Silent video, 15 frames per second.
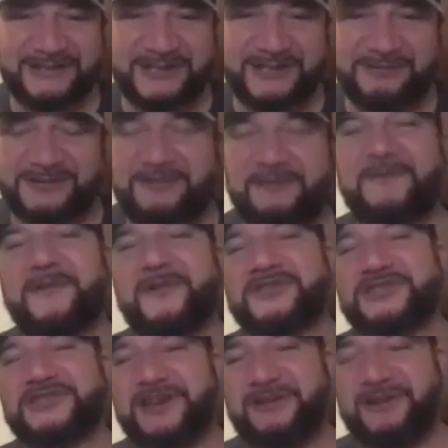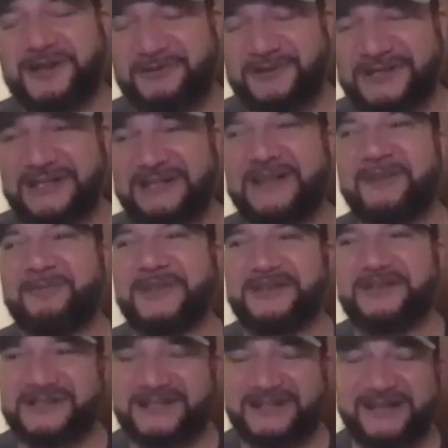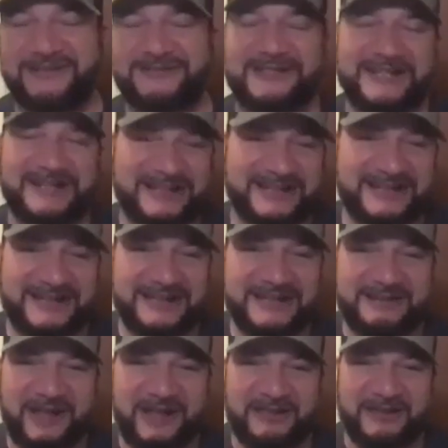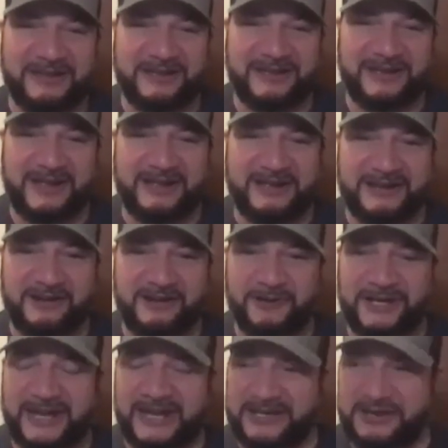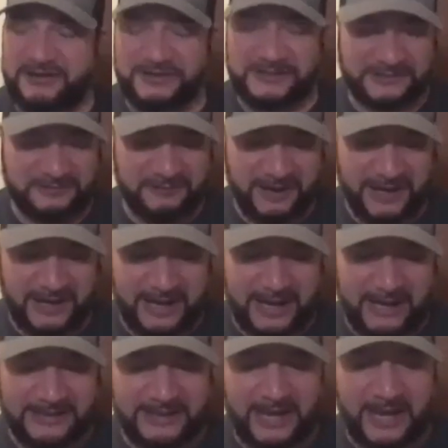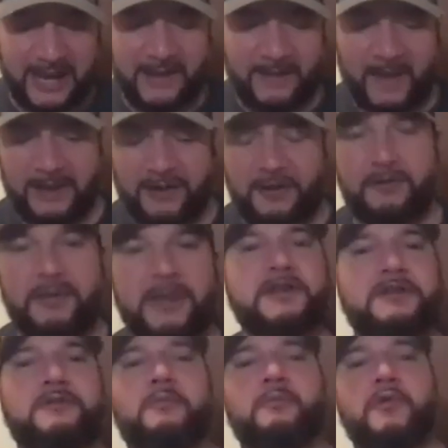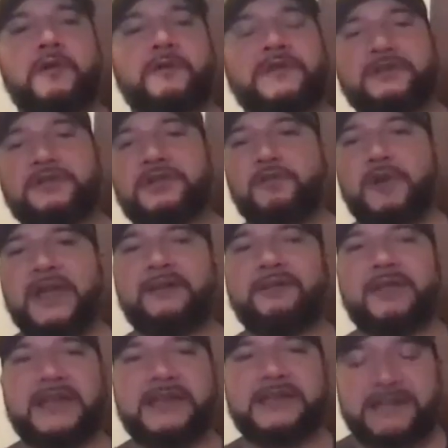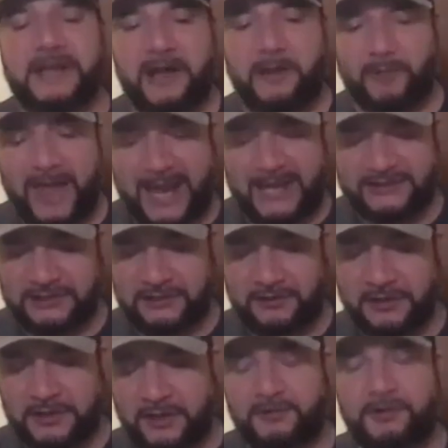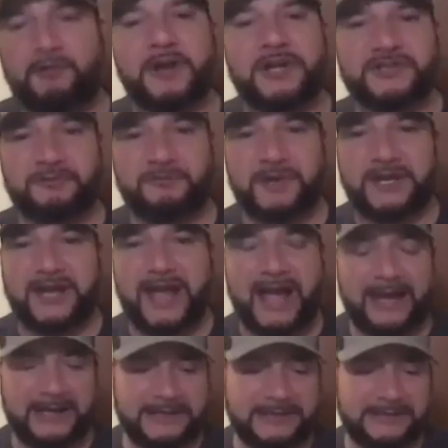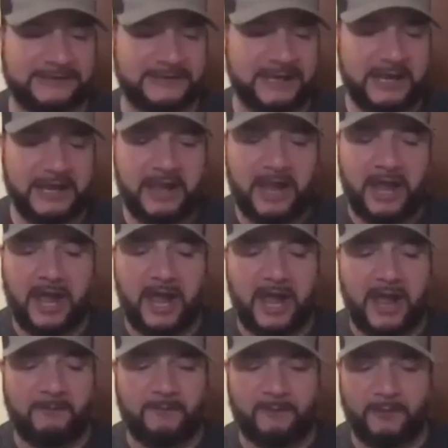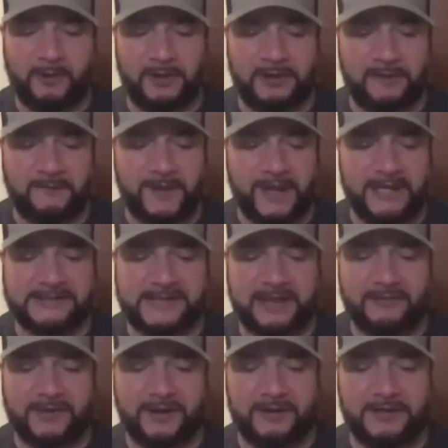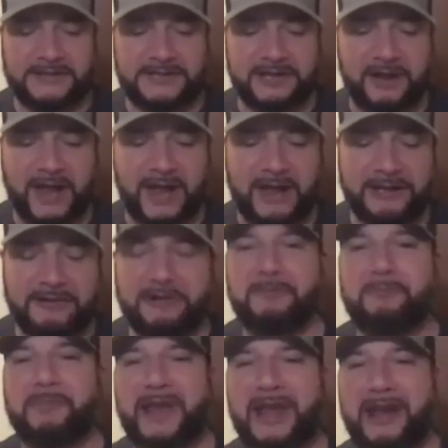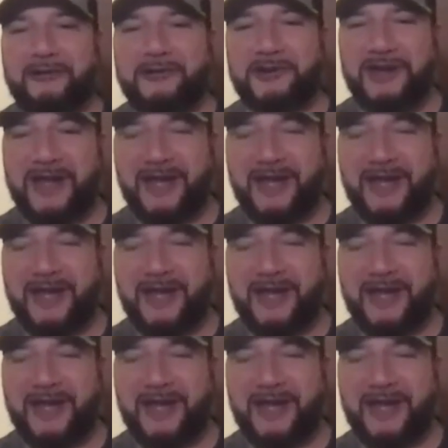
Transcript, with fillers: And this was her first year at UNCW. So I yeah. think, uh, you know, we're getting used to it. And uh, I know that you moved to New England um, last year. And another question we got is, um, from one of your fans out there is, you know, how do you compare New?